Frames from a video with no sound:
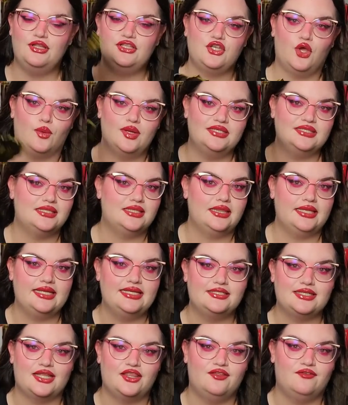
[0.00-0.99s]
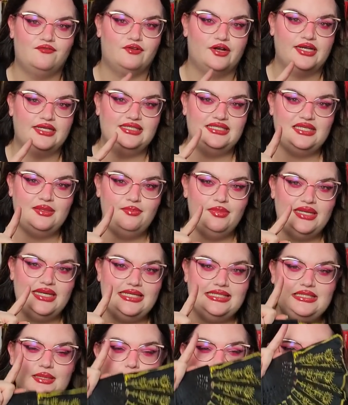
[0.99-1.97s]
It's always linked at the very
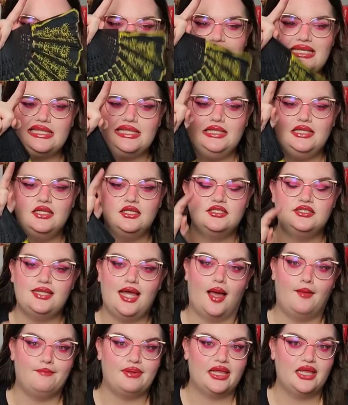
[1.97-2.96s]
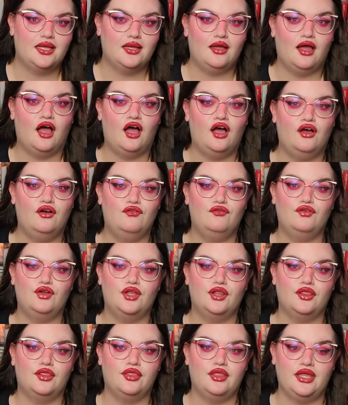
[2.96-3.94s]
tippity tippity top of
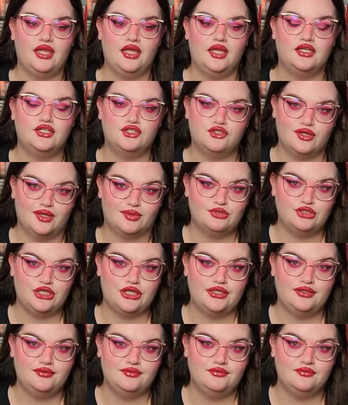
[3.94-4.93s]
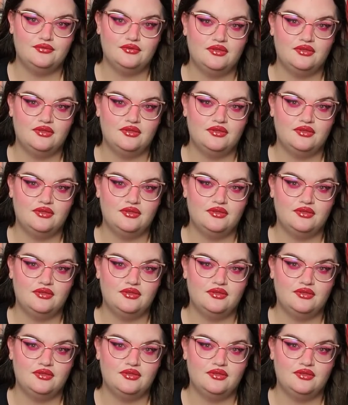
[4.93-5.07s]
the description.